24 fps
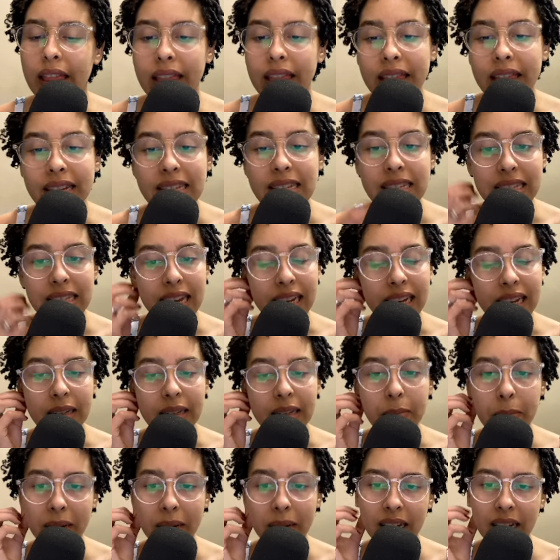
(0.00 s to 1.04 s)
The
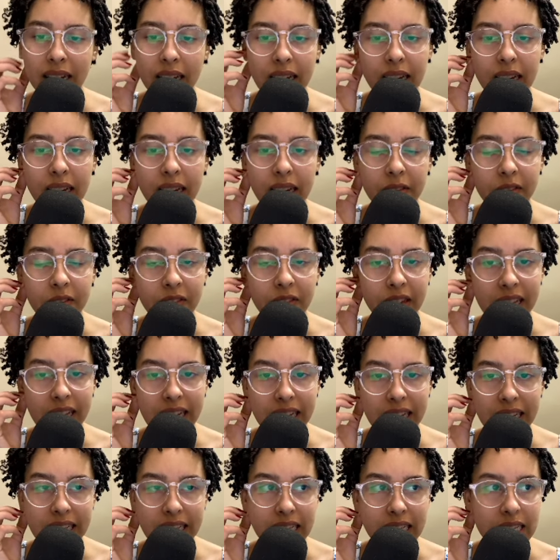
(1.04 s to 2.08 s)
second meaning of
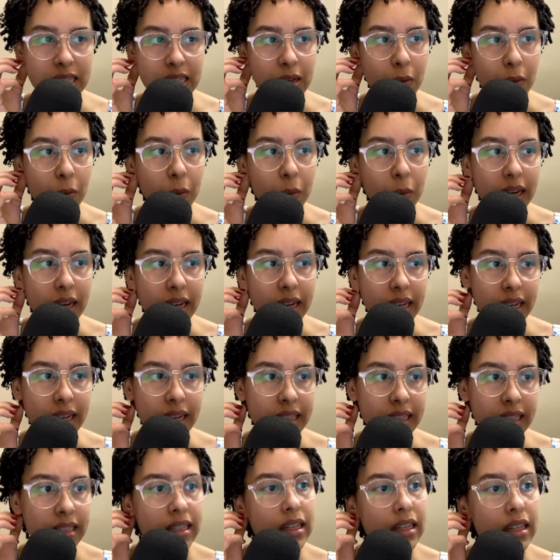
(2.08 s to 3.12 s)
this
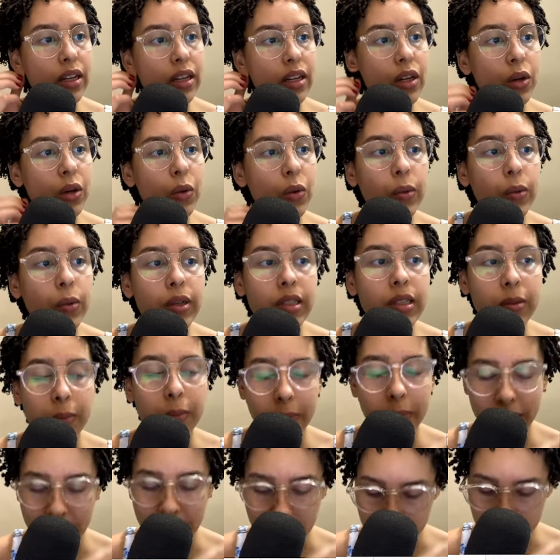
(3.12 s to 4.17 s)
word would
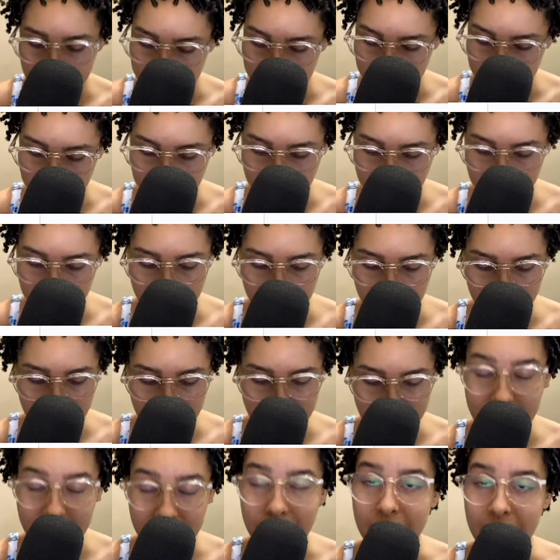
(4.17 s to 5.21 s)
be
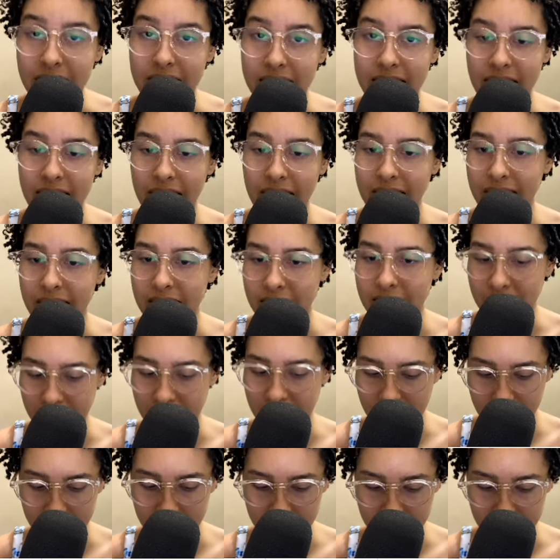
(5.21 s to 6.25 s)
in a sentence
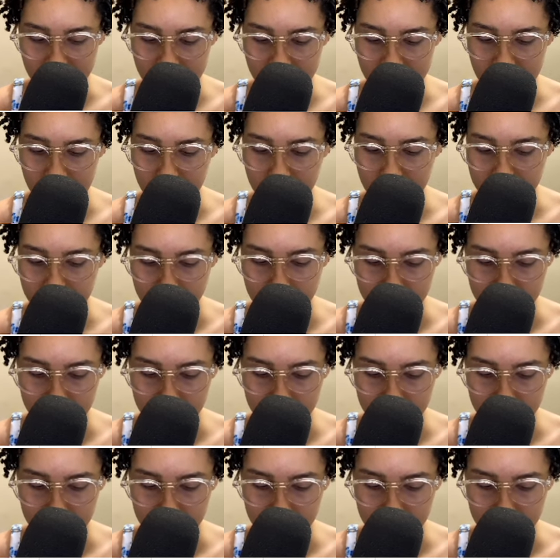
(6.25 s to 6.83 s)
like this.